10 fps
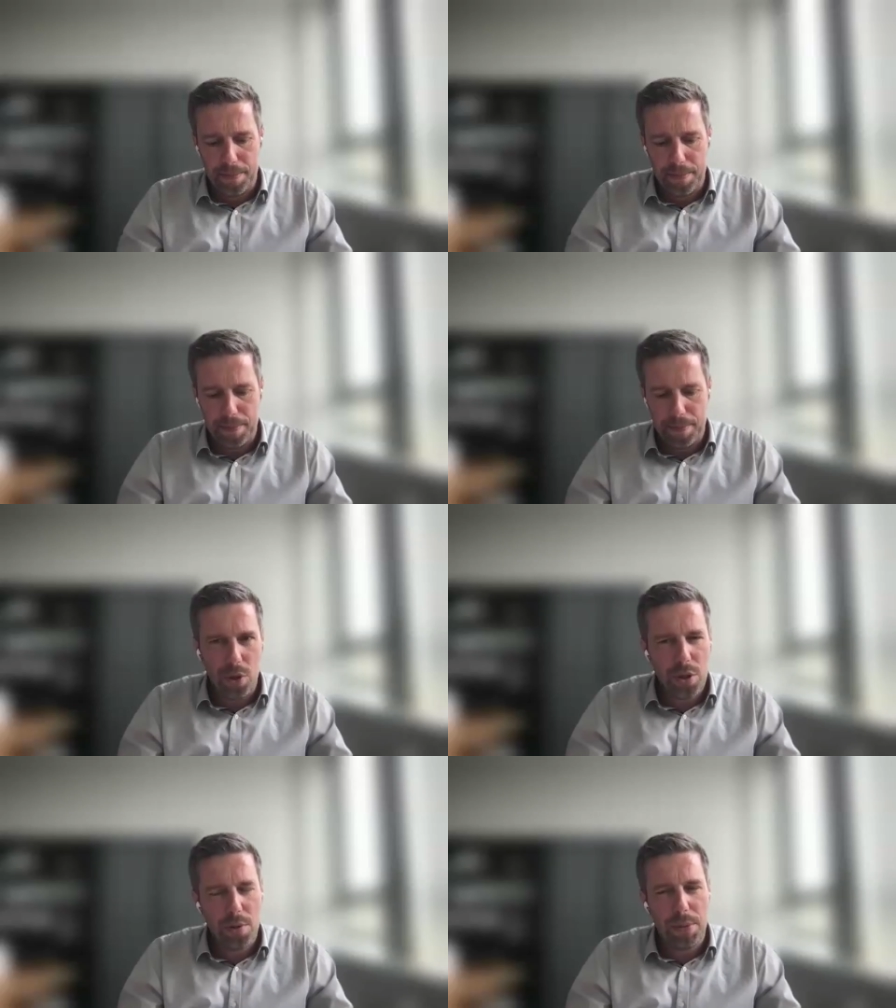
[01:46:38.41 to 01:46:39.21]

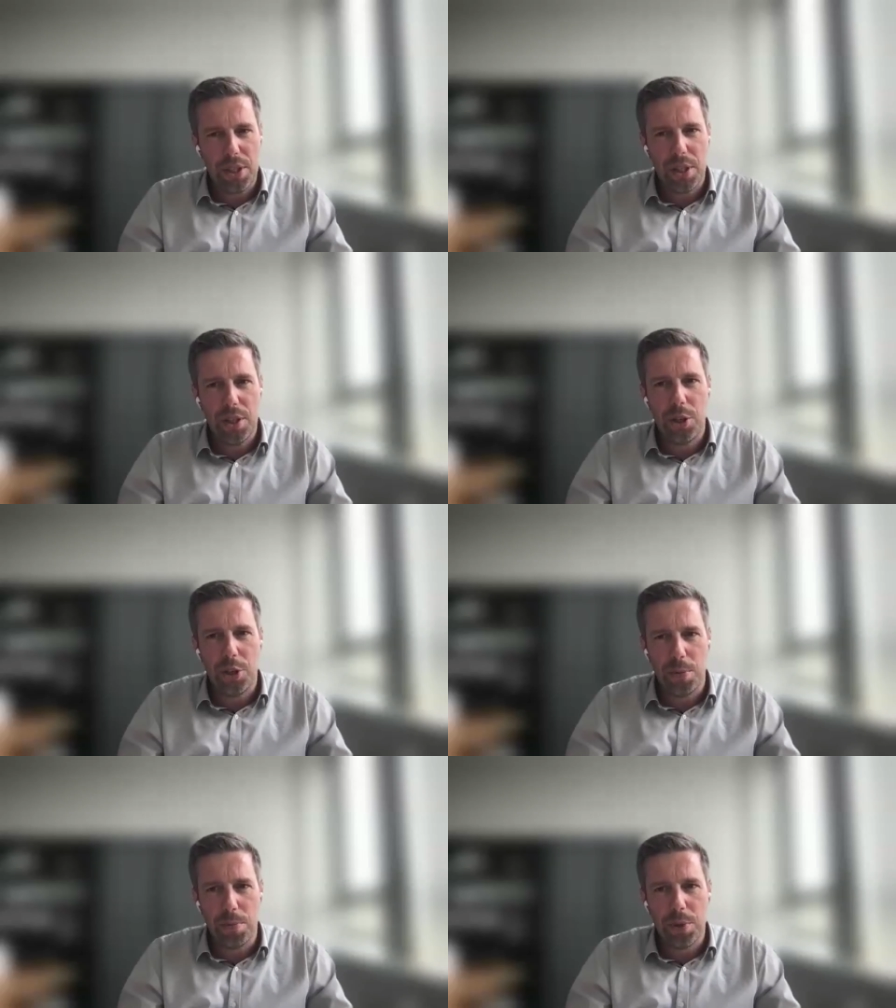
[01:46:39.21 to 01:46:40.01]
Not so much in the
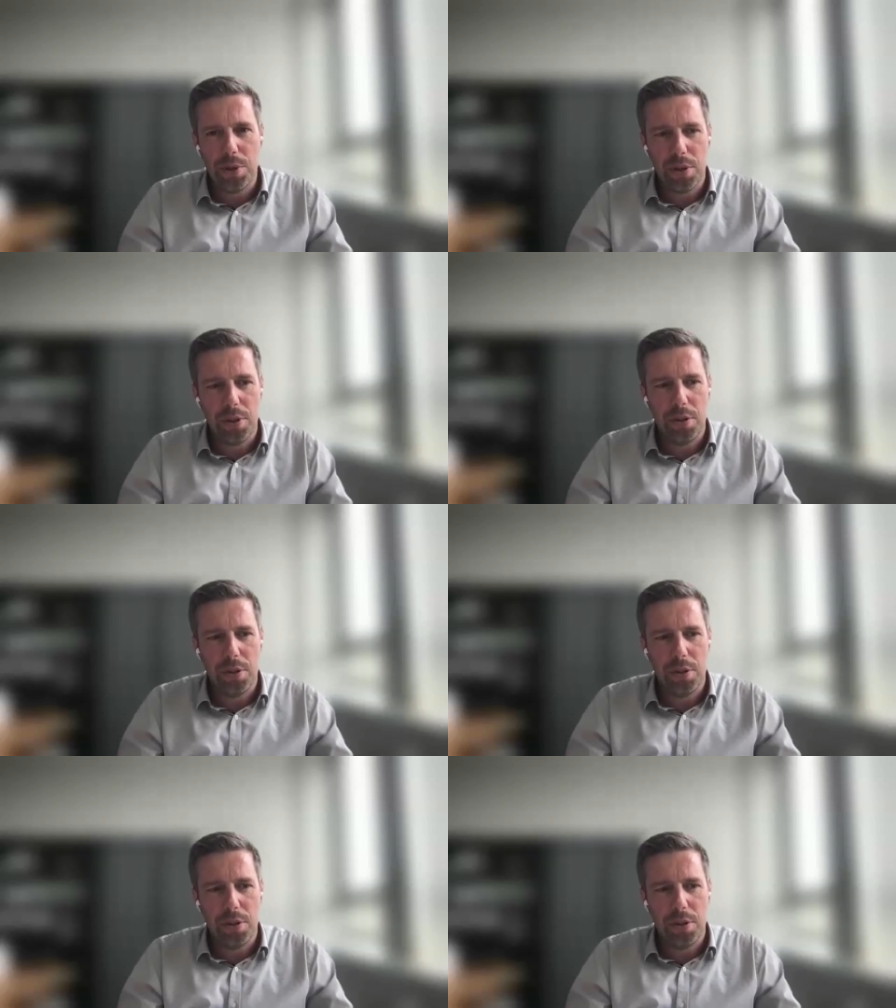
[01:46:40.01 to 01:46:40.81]
number of
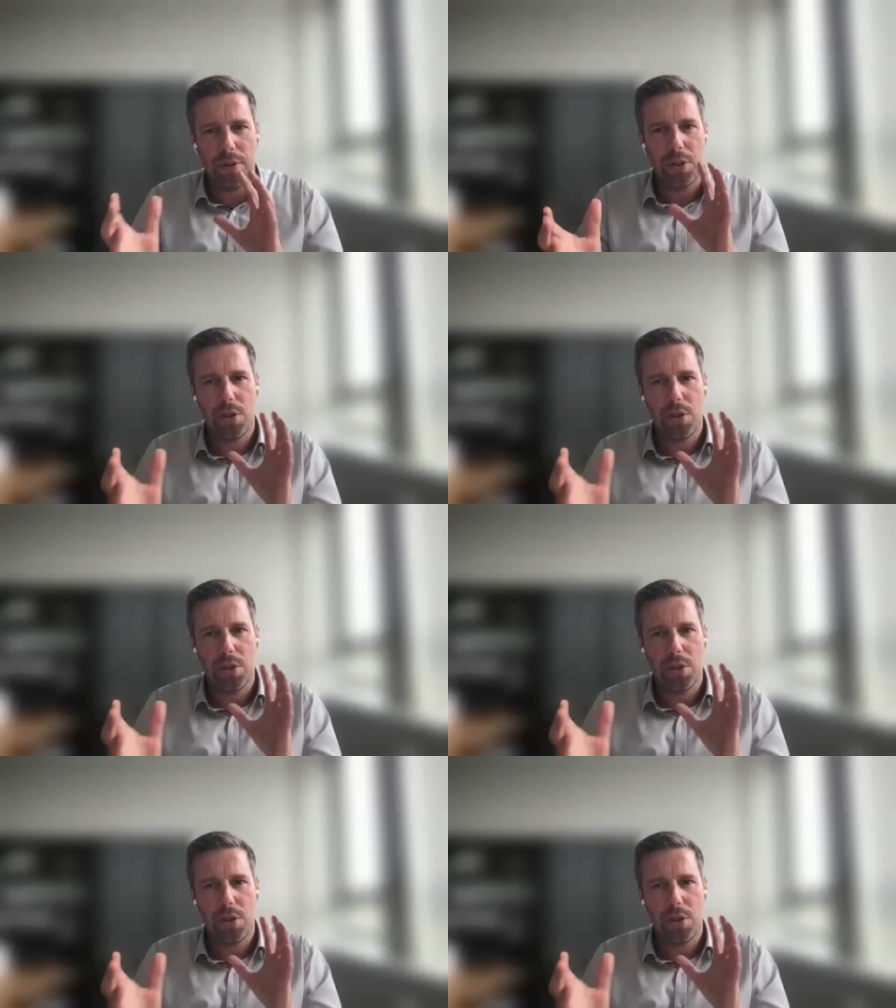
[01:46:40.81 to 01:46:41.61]
fast versus
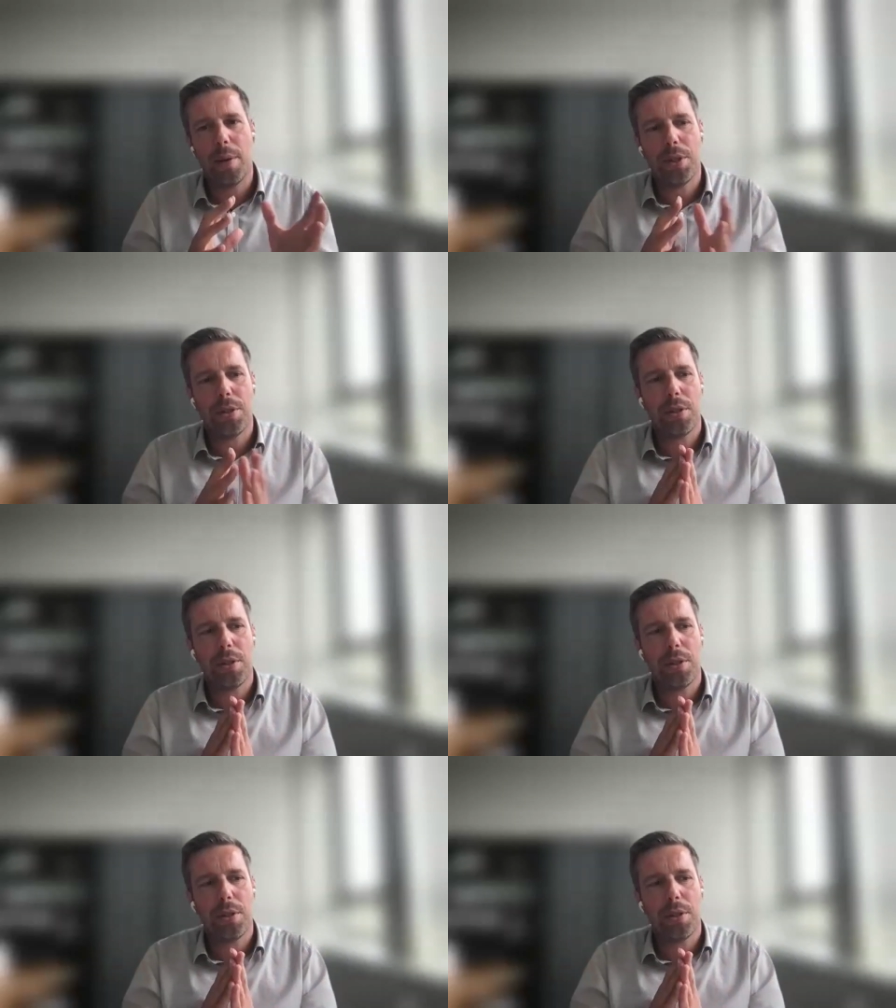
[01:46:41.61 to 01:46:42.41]
slow fibers,